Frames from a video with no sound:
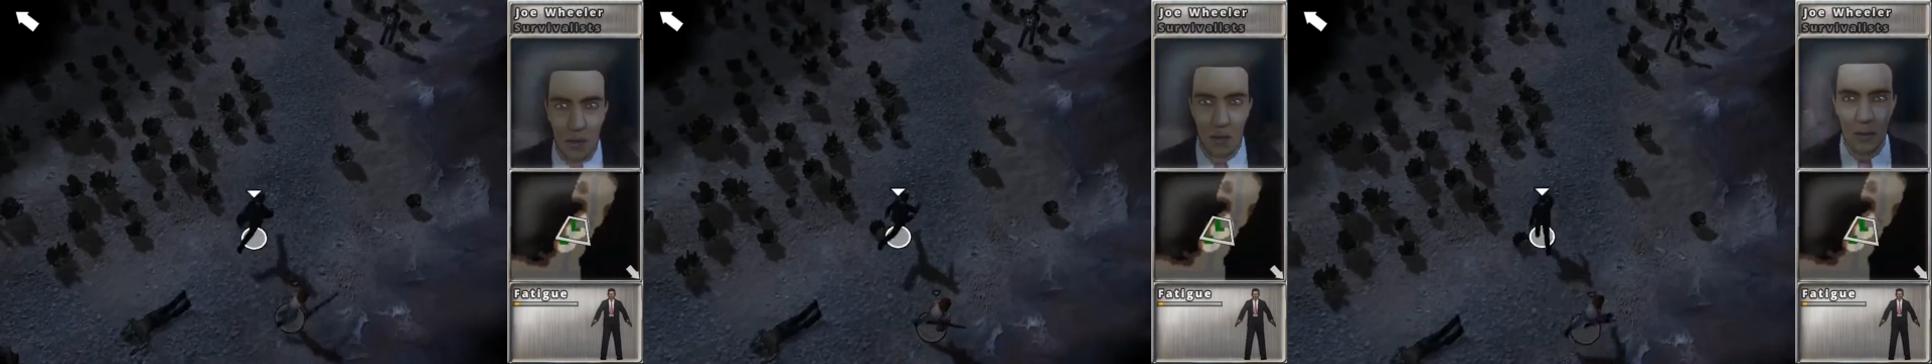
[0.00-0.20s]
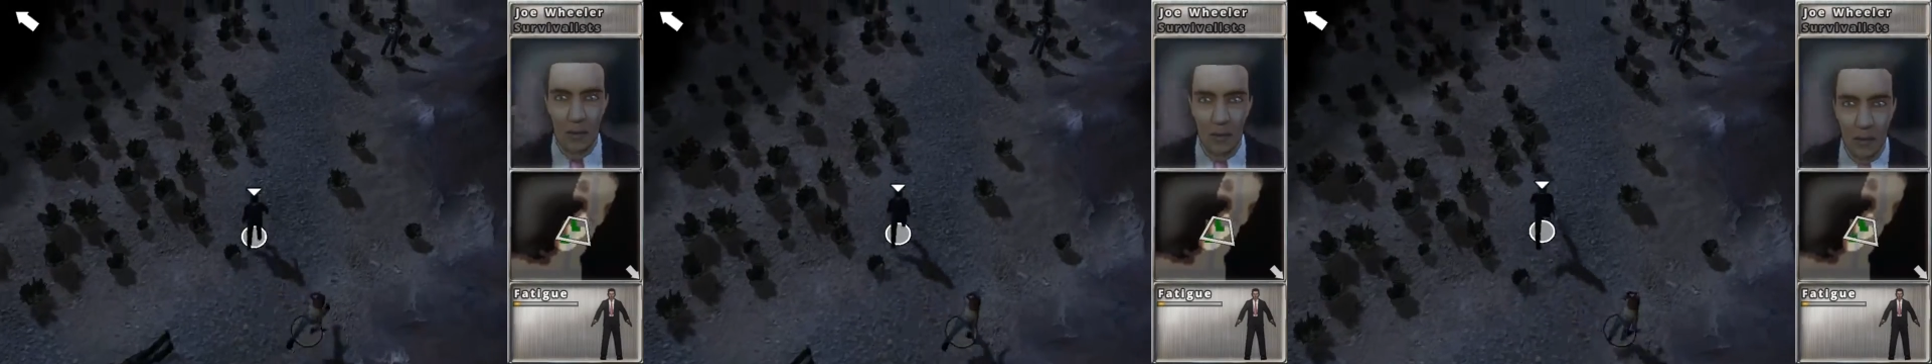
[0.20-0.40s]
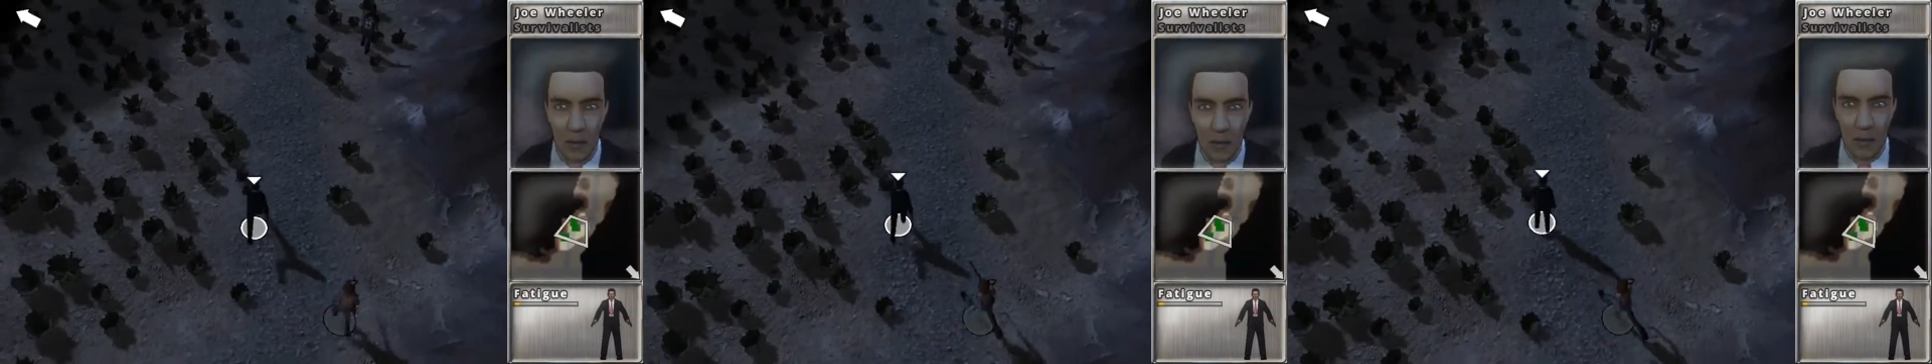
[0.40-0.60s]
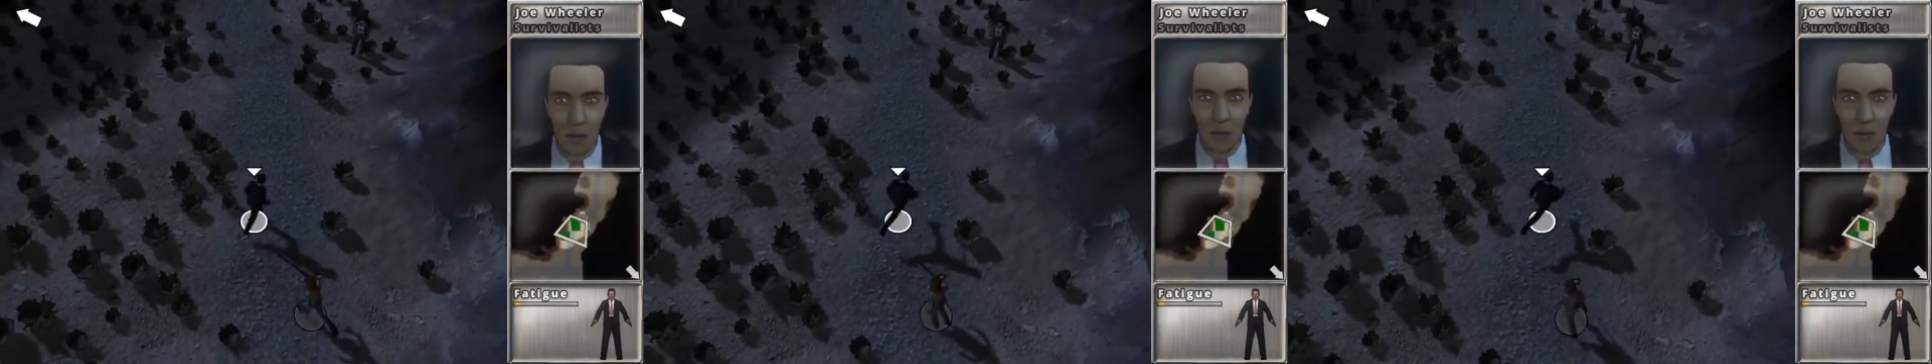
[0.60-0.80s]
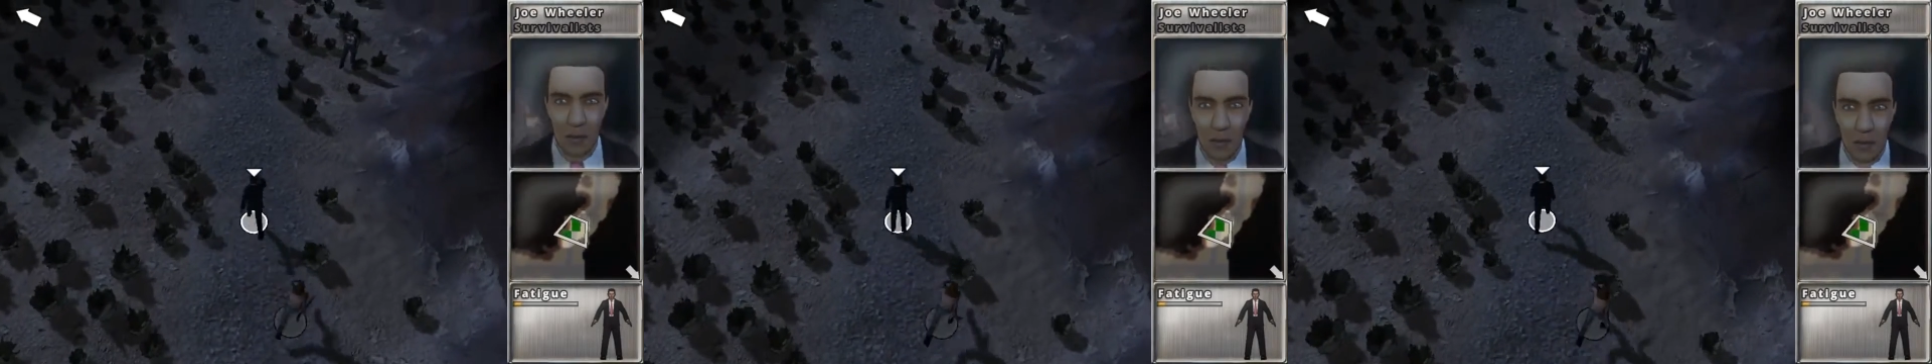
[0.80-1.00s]
I need to go
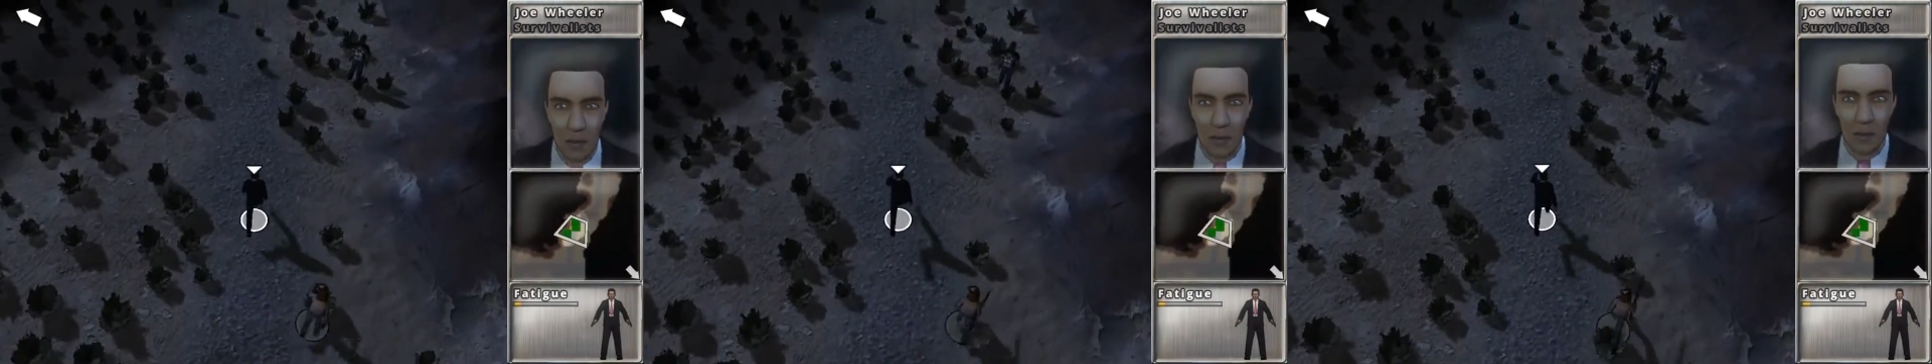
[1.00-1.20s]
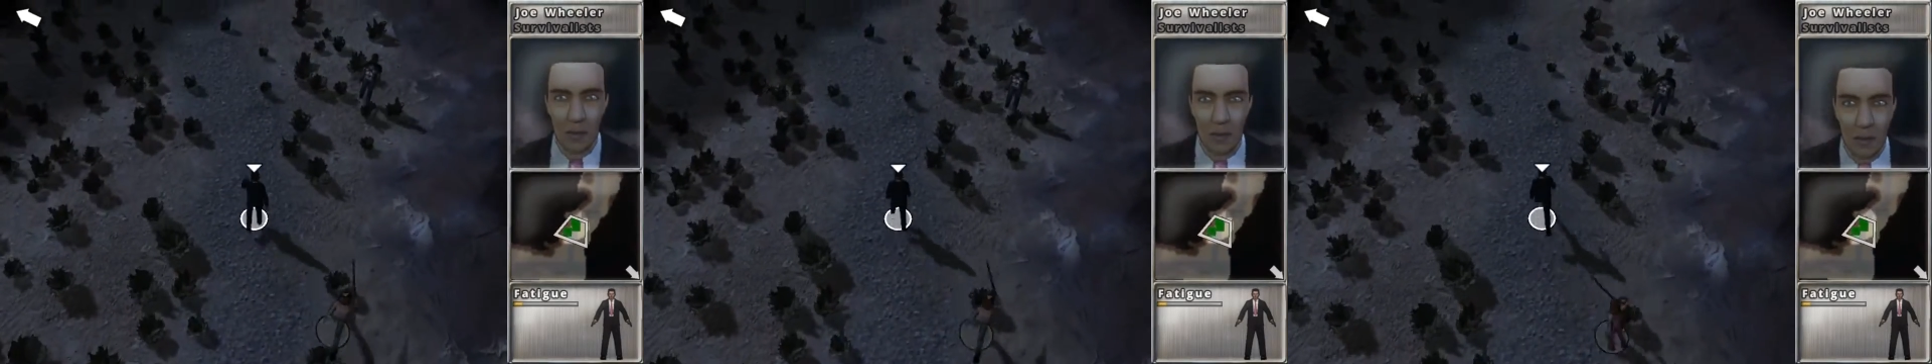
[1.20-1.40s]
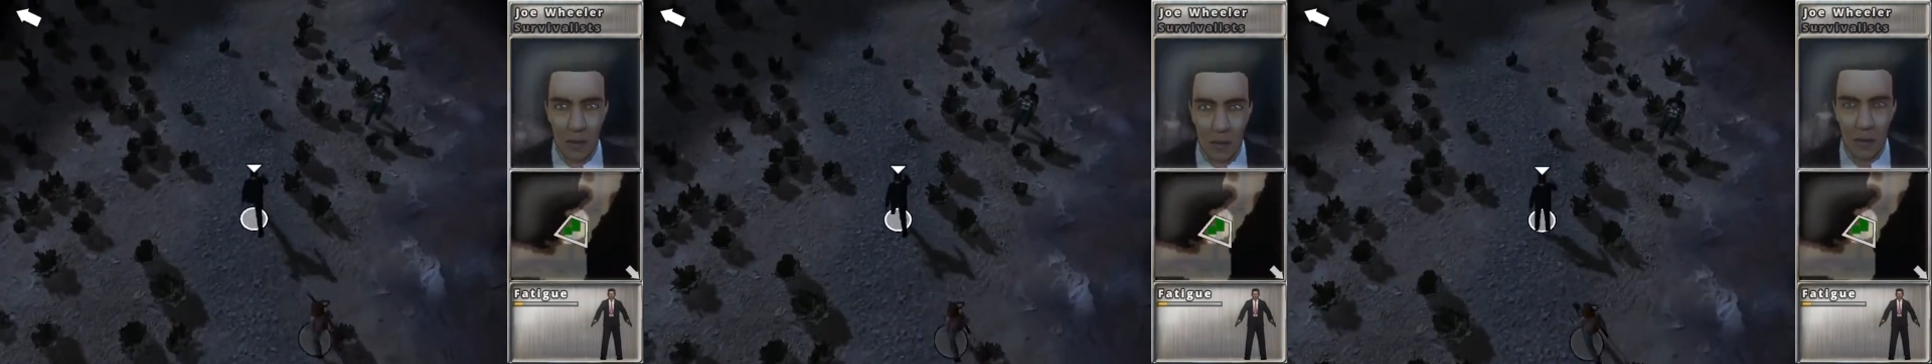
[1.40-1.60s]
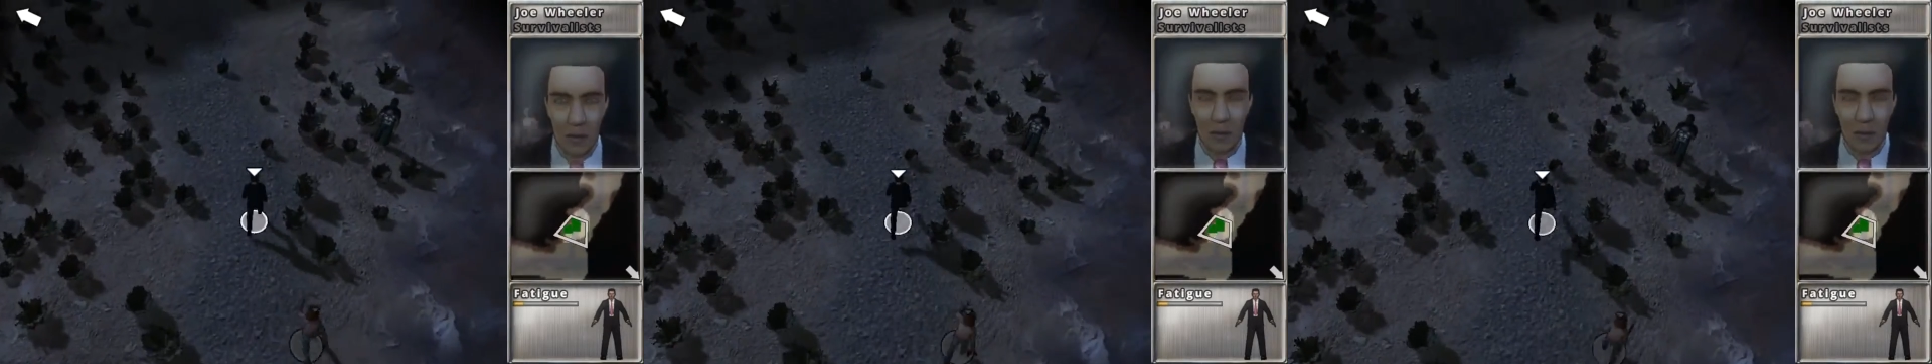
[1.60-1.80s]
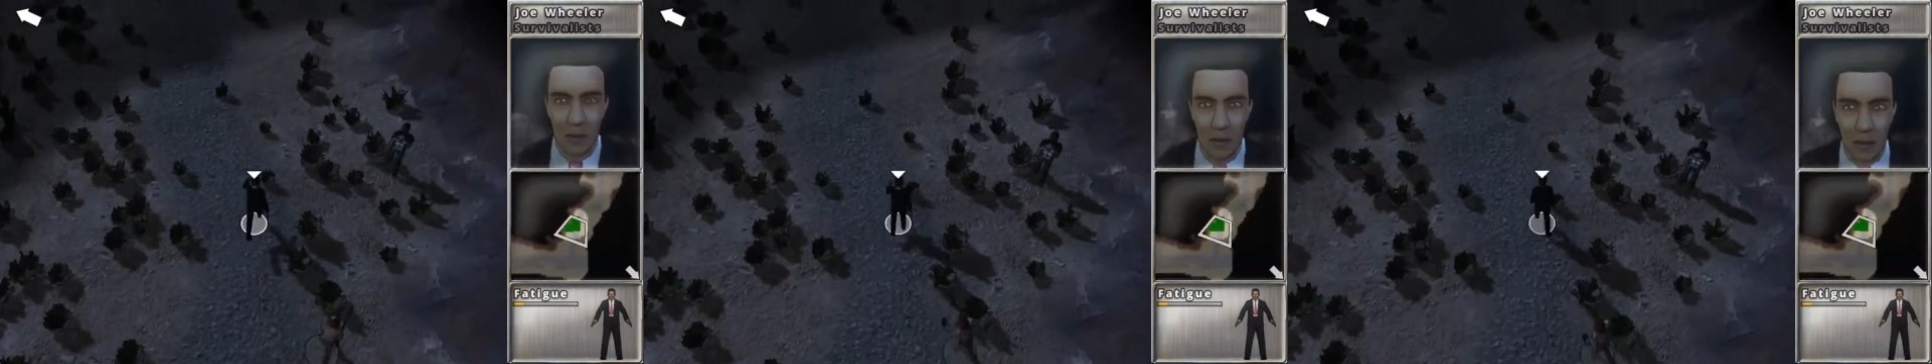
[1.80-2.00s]
get some more insulin
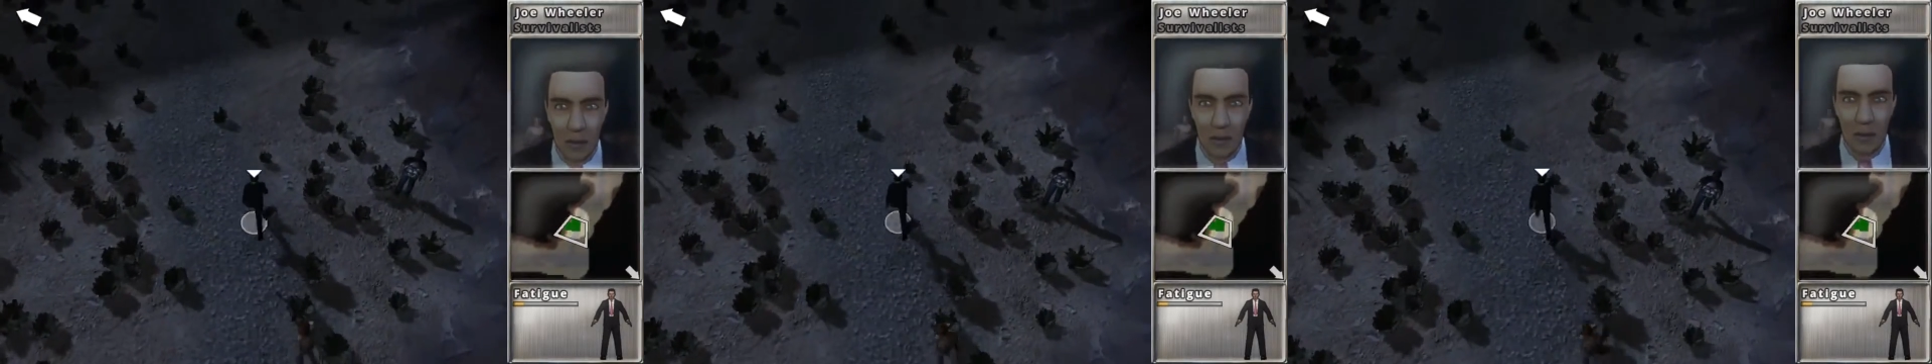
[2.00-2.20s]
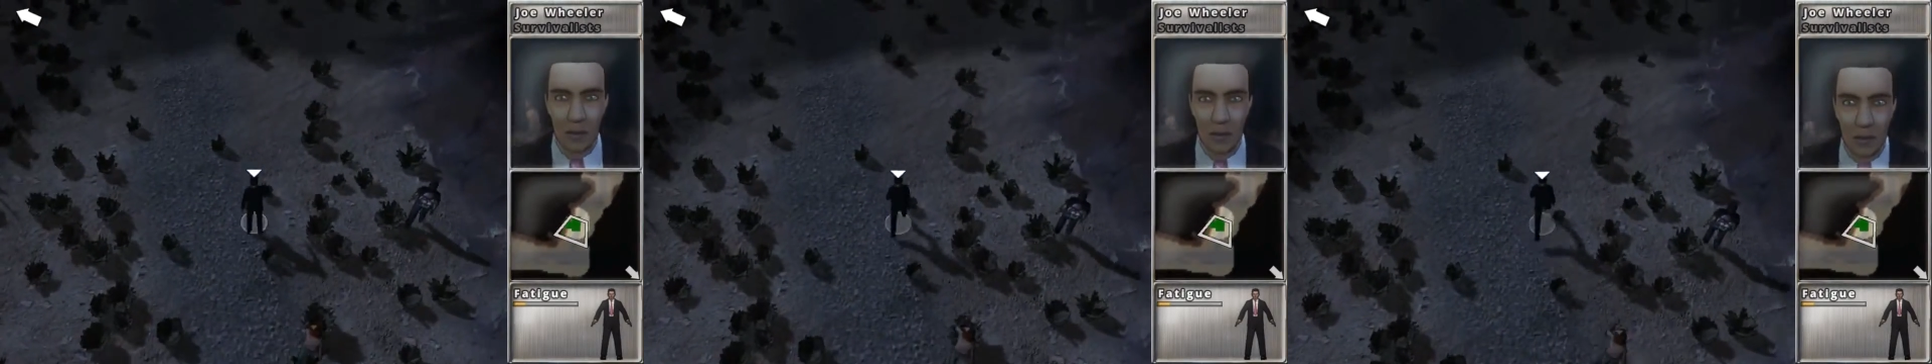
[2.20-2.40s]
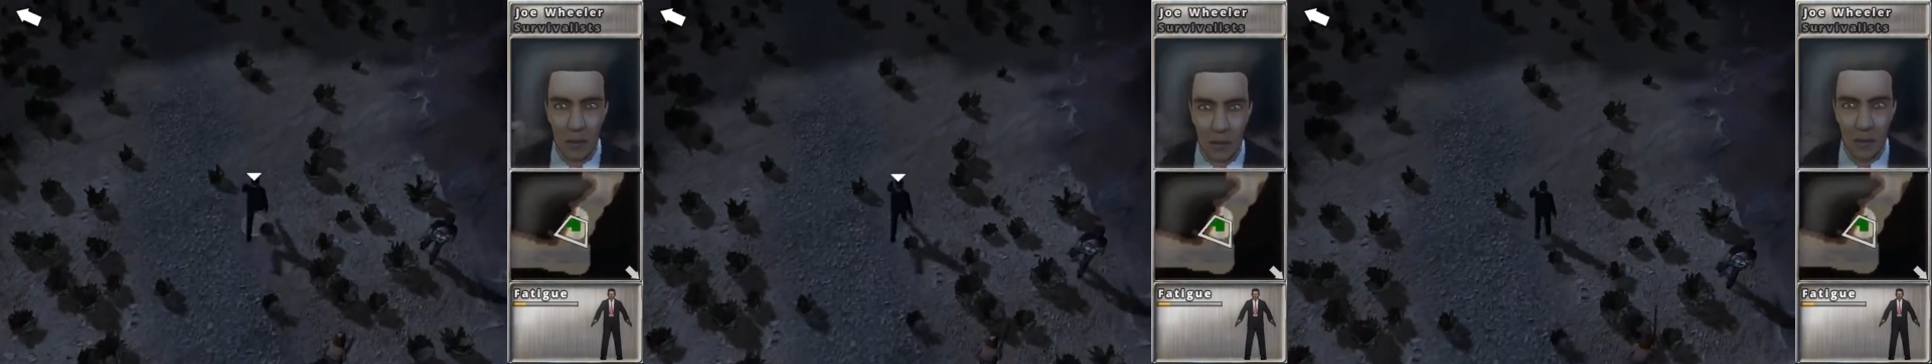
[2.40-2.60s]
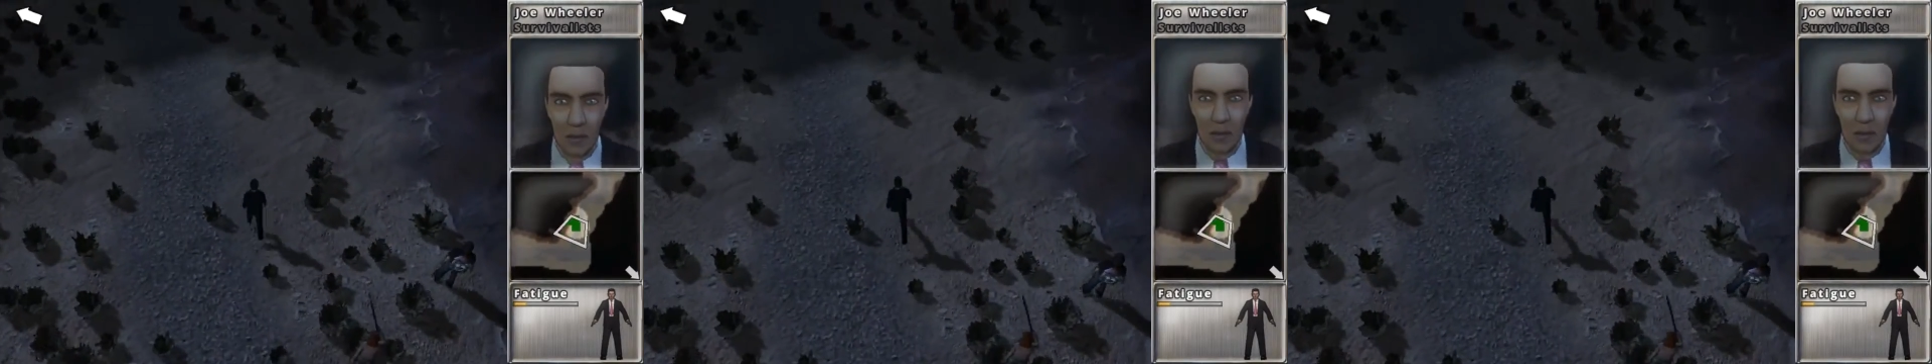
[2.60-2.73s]
for Alice.